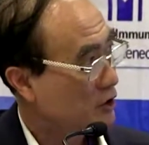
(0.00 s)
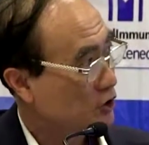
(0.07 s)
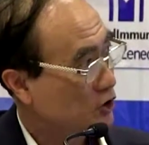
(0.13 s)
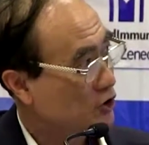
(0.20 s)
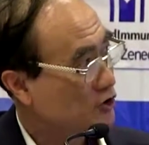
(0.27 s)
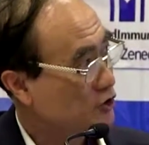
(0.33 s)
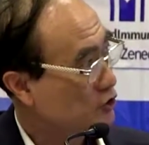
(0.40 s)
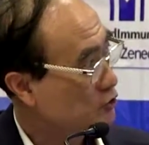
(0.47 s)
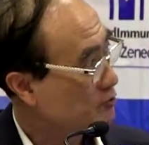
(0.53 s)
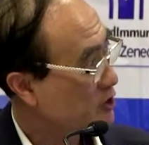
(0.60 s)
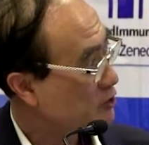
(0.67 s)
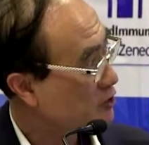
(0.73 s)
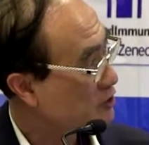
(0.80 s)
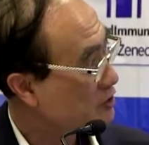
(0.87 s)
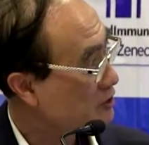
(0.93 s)
Each
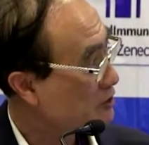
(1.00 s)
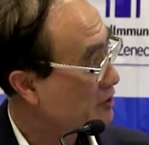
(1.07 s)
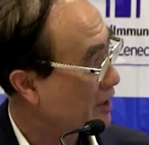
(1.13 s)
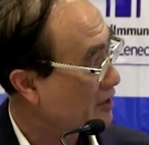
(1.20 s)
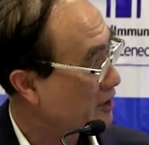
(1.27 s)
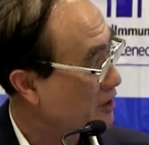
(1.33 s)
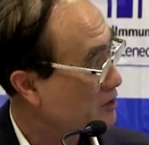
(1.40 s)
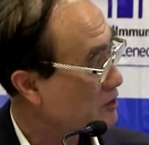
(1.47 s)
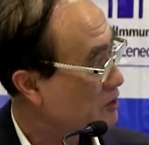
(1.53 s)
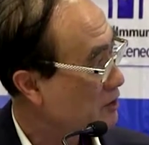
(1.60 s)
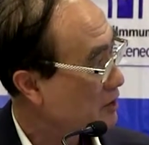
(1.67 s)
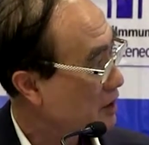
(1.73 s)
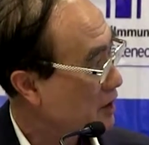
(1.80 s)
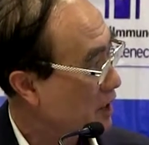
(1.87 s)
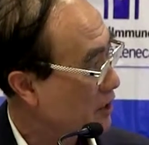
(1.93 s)
ubiquitin ligase,
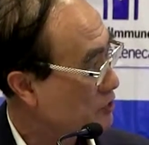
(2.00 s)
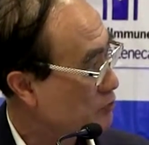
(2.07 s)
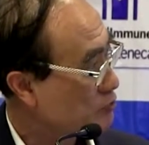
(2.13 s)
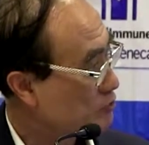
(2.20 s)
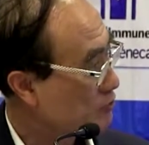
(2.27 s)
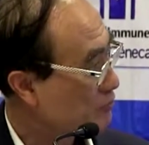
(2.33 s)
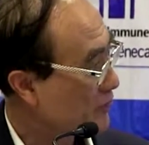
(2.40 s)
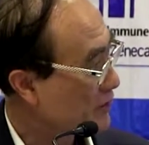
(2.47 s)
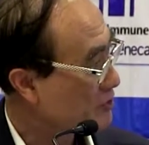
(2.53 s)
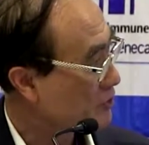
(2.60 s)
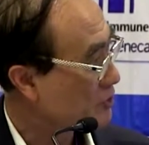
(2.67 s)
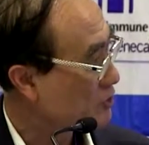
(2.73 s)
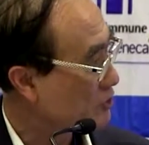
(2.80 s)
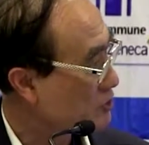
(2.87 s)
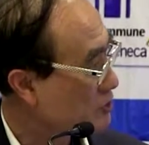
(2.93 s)
actually we found that
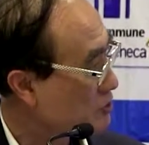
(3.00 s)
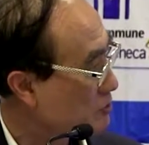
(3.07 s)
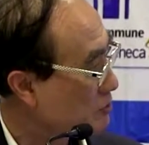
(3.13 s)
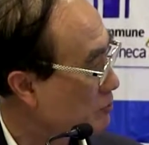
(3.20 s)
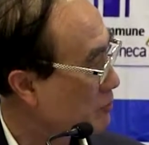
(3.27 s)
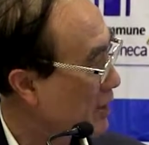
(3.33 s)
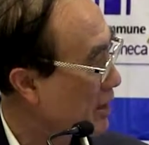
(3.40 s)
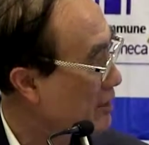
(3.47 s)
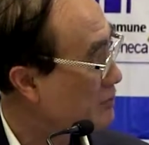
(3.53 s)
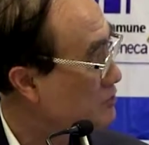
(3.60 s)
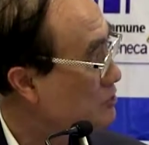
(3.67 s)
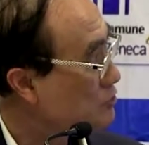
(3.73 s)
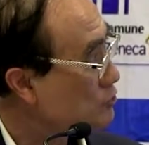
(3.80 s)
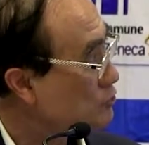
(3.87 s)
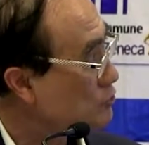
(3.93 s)
it
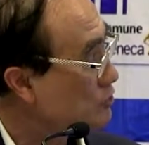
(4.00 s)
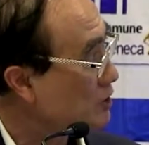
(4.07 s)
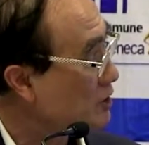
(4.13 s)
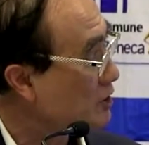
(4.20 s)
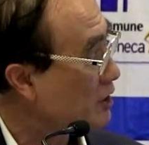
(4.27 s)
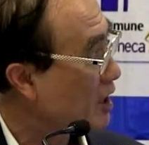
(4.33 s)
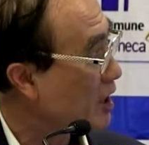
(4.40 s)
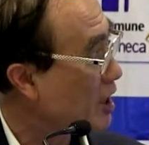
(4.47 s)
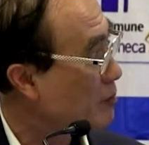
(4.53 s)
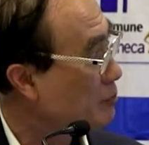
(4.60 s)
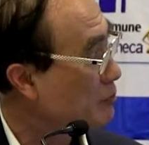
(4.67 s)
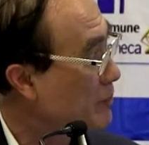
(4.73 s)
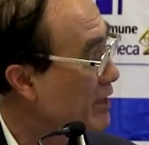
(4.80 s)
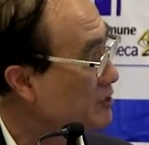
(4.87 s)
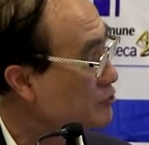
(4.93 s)
binds to the
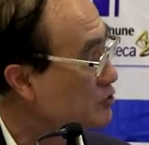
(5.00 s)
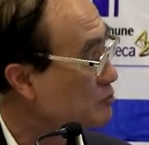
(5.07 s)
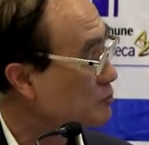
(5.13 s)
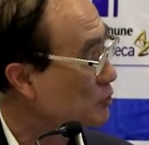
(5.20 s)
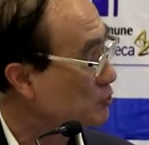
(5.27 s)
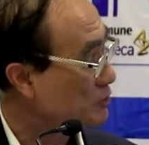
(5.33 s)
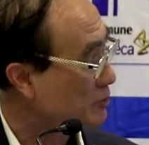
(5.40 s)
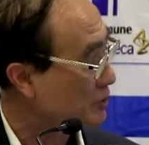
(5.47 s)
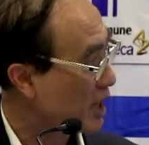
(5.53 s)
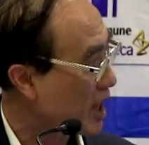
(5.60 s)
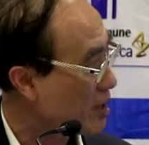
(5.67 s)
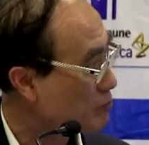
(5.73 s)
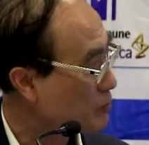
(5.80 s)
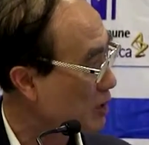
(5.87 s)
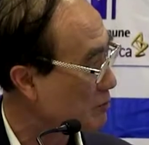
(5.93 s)
matrix protein,
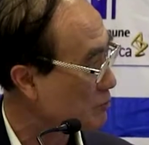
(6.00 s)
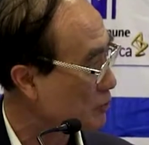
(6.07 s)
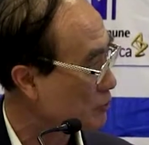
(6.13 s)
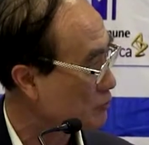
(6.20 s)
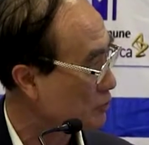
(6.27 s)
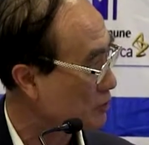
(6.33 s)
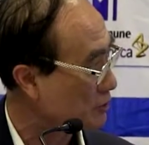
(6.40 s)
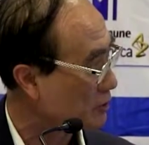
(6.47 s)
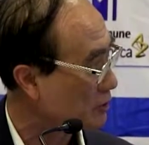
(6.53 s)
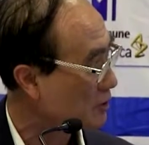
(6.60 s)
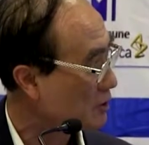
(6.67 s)
M1 protein.